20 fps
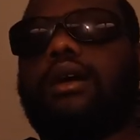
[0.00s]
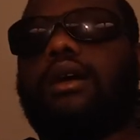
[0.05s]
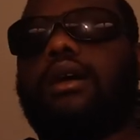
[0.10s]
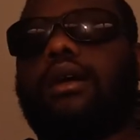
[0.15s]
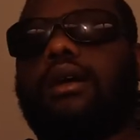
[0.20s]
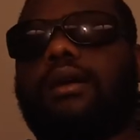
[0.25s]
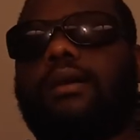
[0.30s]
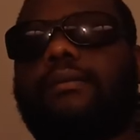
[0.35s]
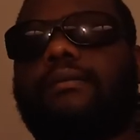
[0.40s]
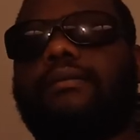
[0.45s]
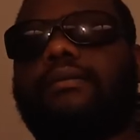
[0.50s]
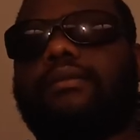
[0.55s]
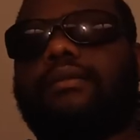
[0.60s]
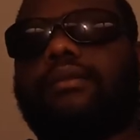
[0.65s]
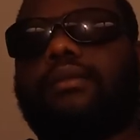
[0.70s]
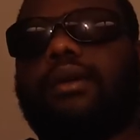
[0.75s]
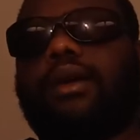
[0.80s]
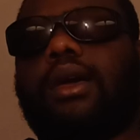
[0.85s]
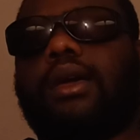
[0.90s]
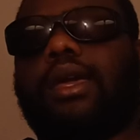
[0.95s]
Um,
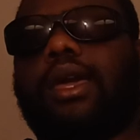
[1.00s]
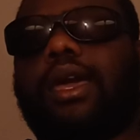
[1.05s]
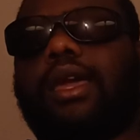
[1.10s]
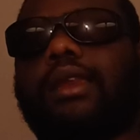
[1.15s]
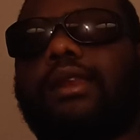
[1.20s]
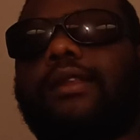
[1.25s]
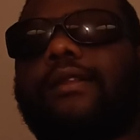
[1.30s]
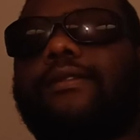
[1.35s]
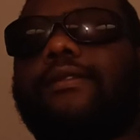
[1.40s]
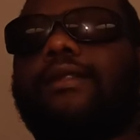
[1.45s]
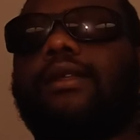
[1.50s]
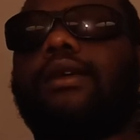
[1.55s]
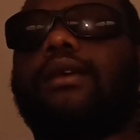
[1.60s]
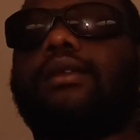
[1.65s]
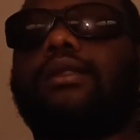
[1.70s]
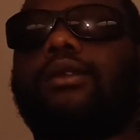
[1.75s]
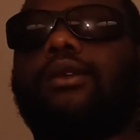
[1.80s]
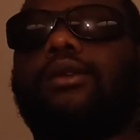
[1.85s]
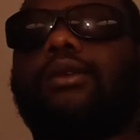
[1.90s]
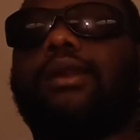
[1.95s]
again,
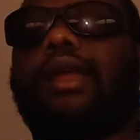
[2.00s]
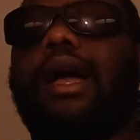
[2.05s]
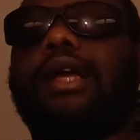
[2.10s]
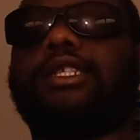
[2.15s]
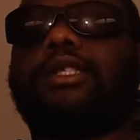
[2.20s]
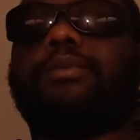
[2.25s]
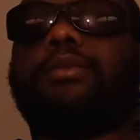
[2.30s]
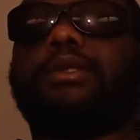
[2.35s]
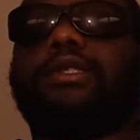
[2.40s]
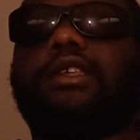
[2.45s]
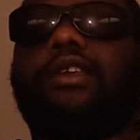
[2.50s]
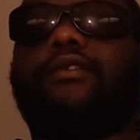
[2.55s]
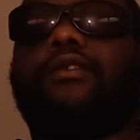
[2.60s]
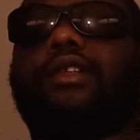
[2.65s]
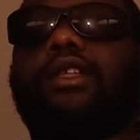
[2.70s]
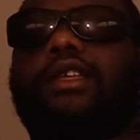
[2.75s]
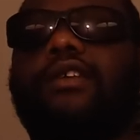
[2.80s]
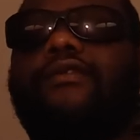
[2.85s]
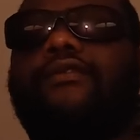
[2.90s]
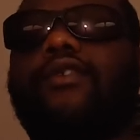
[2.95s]
they're not
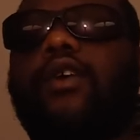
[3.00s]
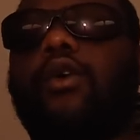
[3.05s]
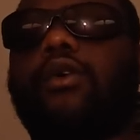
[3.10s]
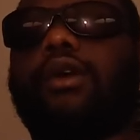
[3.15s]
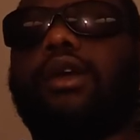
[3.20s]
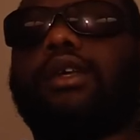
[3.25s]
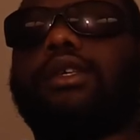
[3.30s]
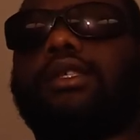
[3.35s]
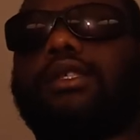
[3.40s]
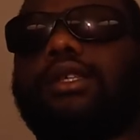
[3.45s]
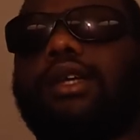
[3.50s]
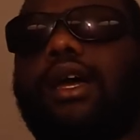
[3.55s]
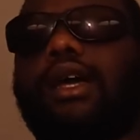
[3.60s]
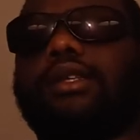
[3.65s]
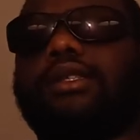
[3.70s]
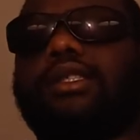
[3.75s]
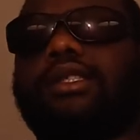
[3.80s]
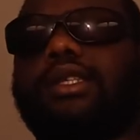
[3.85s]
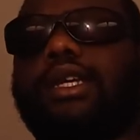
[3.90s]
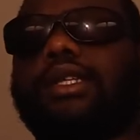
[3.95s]
specifically focused
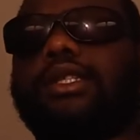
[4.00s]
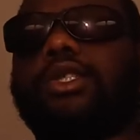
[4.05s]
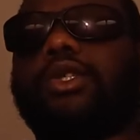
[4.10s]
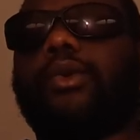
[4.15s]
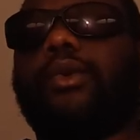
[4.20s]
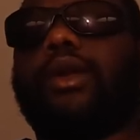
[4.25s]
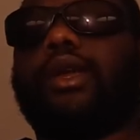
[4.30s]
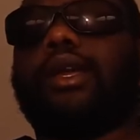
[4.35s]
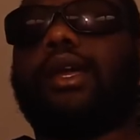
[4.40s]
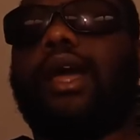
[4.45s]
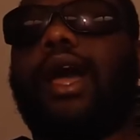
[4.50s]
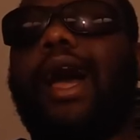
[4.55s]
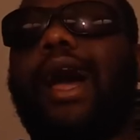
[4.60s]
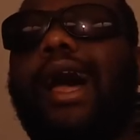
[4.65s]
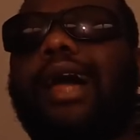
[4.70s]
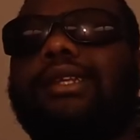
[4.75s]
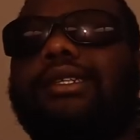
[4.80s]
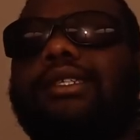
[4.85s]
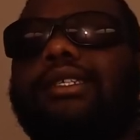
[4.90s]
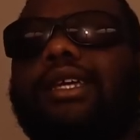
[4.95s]
on censoring
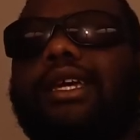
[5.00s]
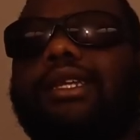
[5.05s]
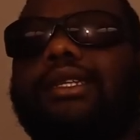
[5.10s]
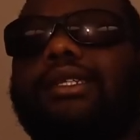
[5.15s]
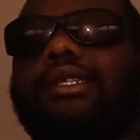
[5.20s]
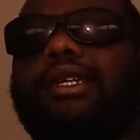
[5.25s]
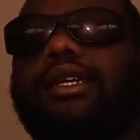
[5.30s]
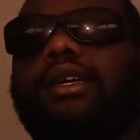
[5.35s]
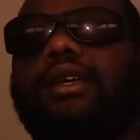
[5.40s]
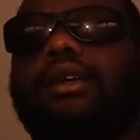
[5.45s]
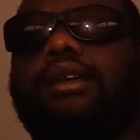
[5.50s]
content.